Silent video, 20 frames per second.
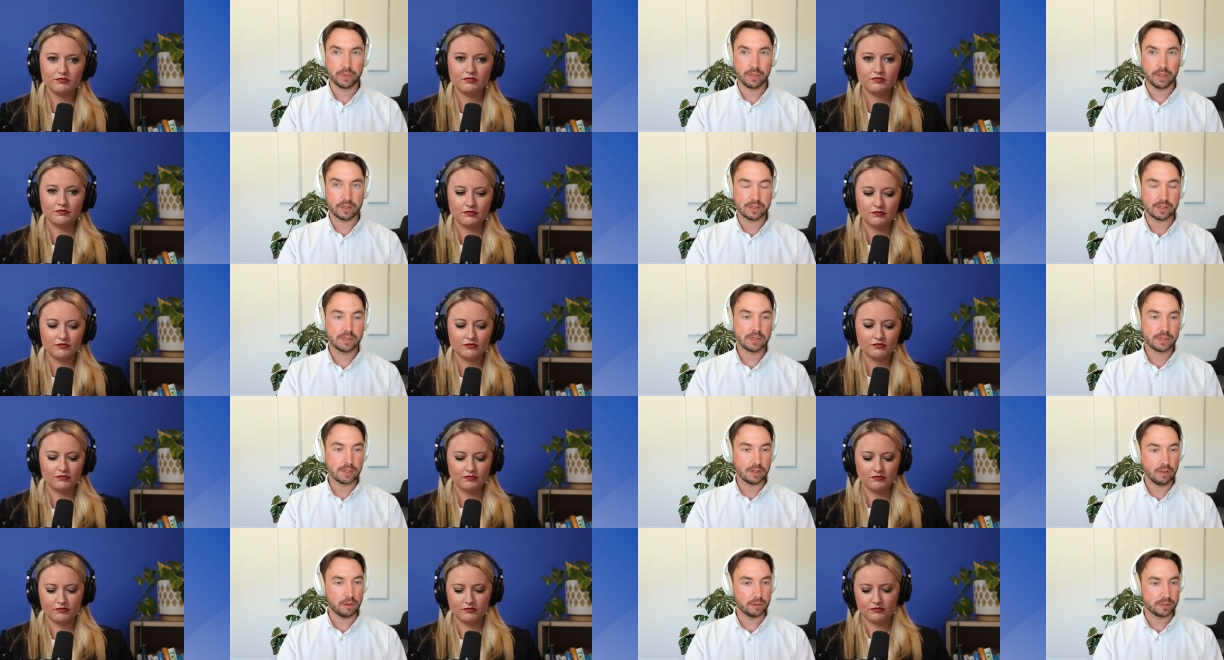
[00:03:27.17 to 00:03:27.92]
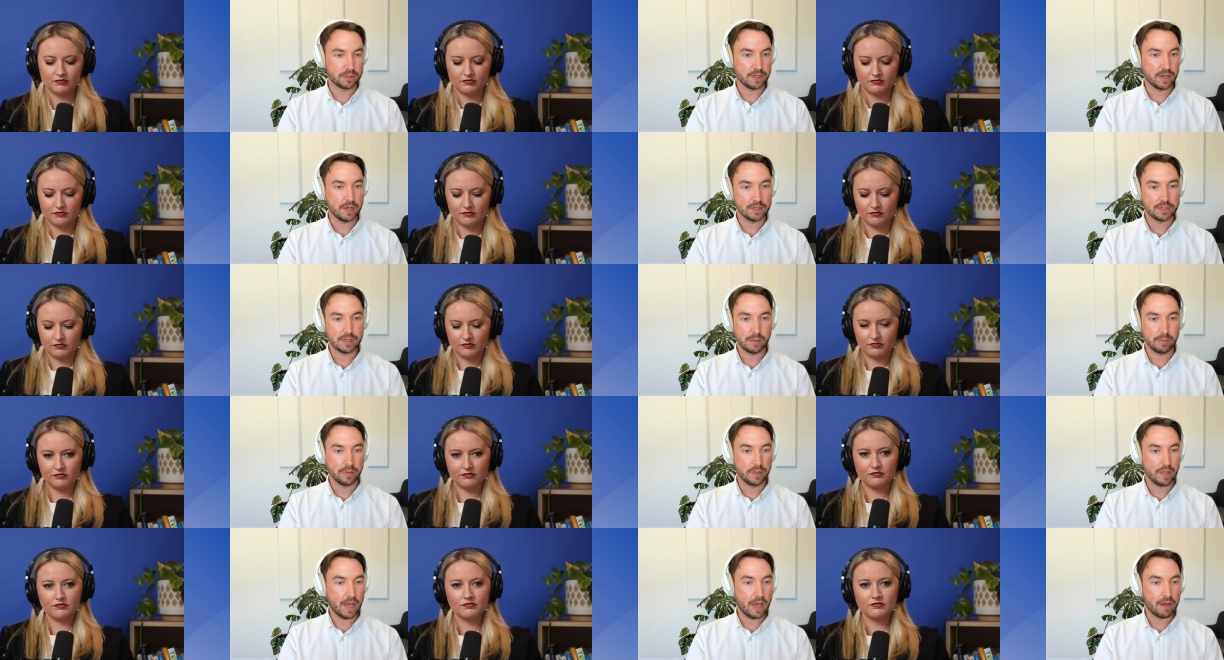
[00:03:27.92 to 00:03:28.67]
Speaker 1: that sits alongside some
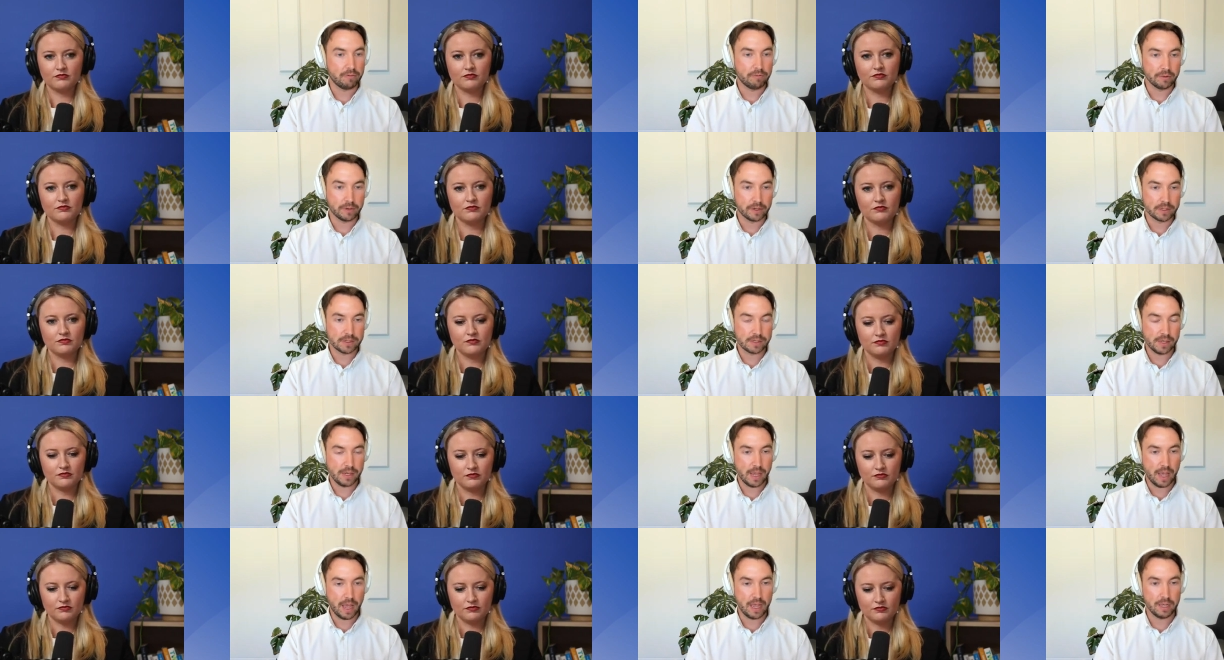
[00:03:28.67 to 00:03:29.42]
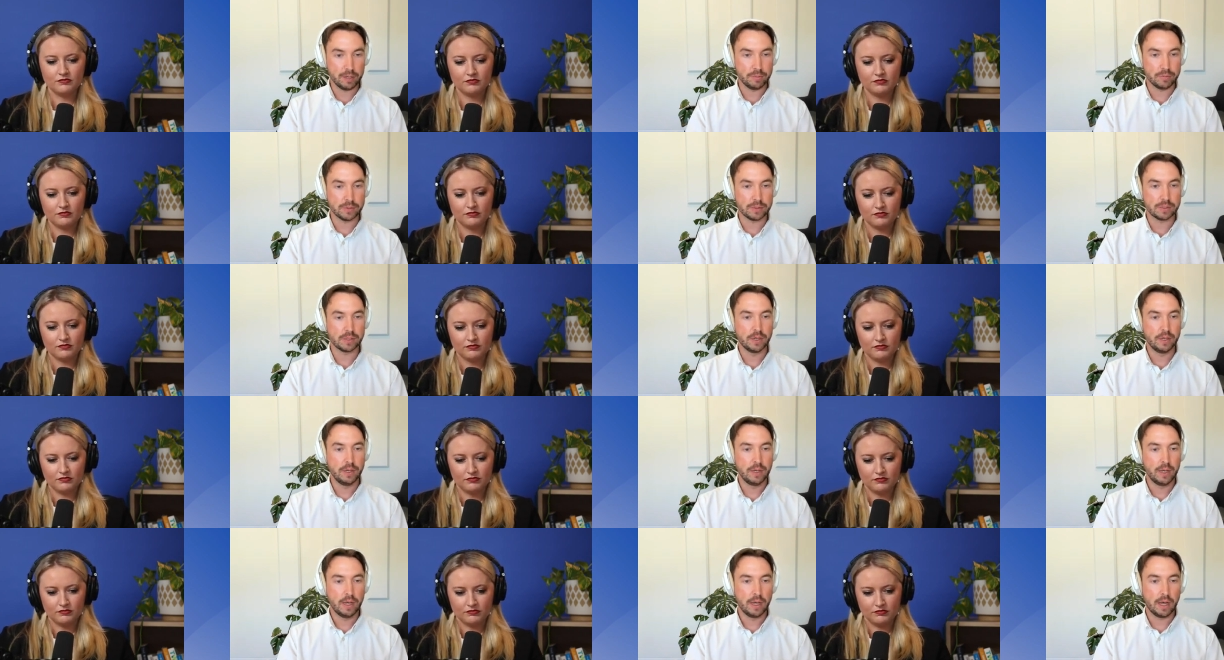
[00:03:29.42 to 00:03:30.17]
of their advocacy aims,